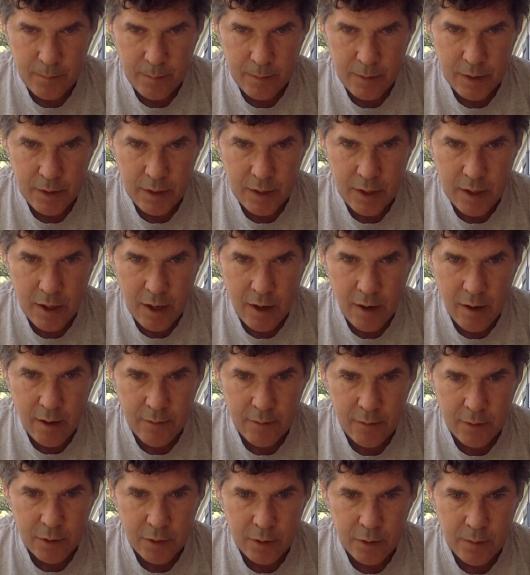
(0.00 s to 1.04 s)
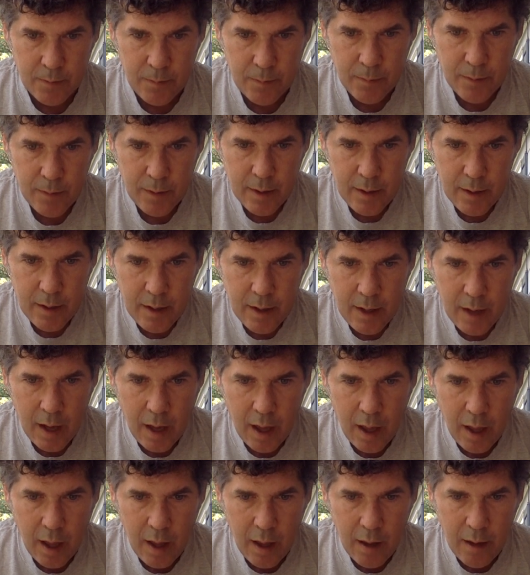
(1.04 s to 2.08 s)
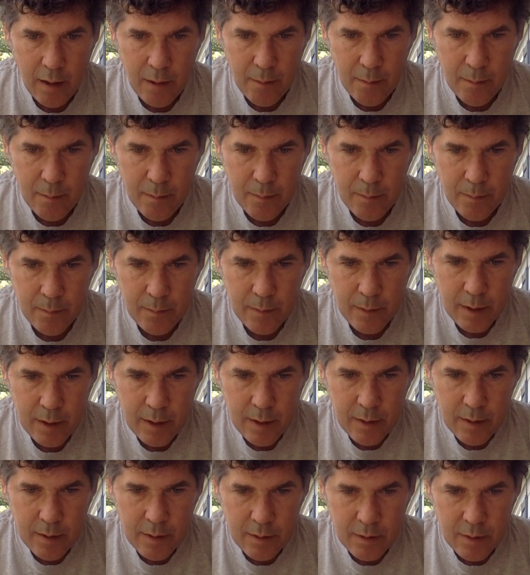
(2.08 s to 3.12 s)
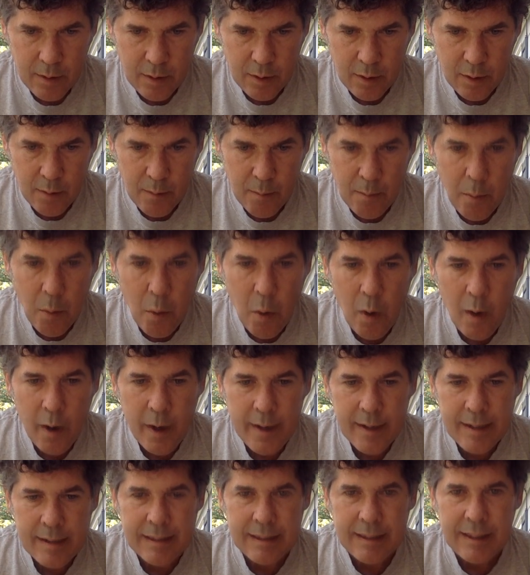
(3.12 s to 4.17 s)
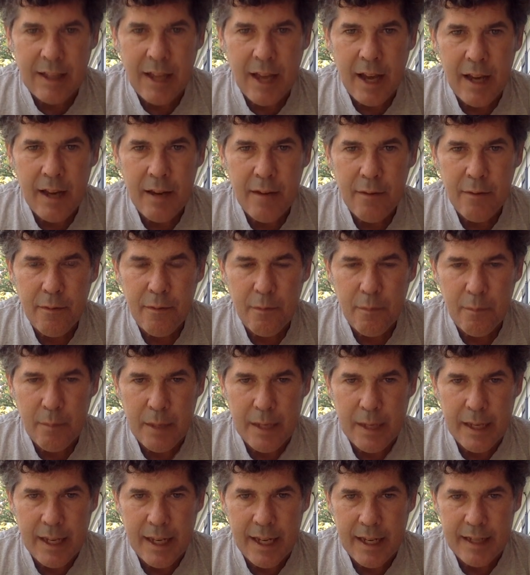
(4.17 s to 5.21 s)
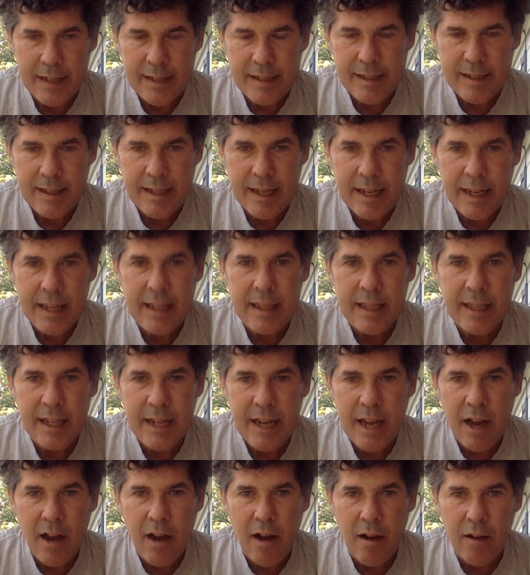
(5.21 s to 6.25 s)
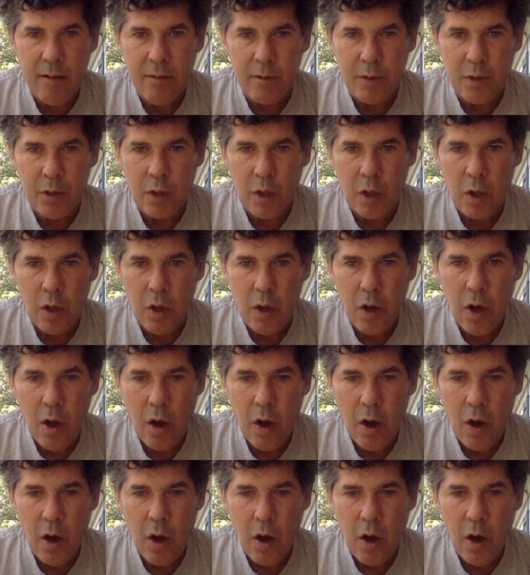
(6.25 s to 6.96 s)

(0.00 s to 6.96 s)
that the novel, the boy's life begins in the novel